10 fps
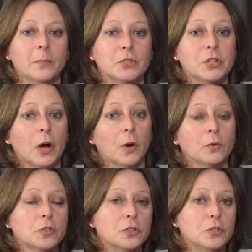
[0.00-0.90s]

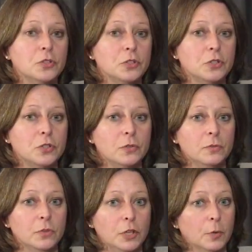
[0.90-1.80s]
So
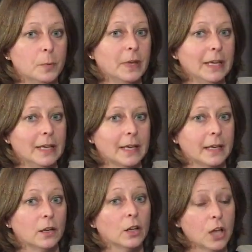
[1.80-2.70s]
you would be
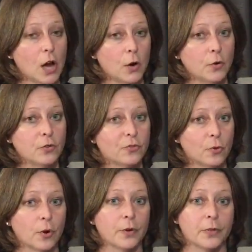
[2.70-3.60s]
getting a loan
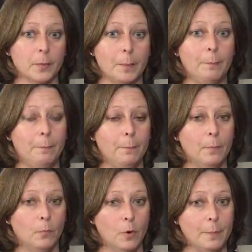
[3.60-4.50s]
for the
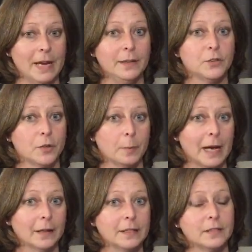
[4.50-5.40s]
remainder, the
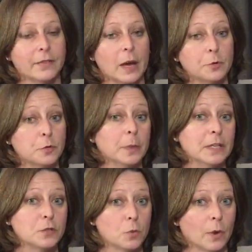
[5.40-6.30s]
balance of that, which would
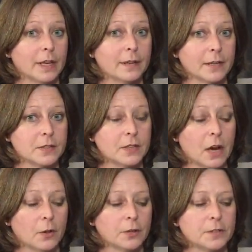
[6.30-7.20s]
be
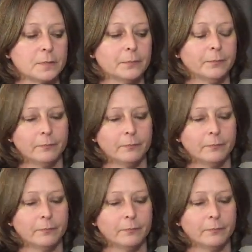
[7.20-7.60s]
$20,000.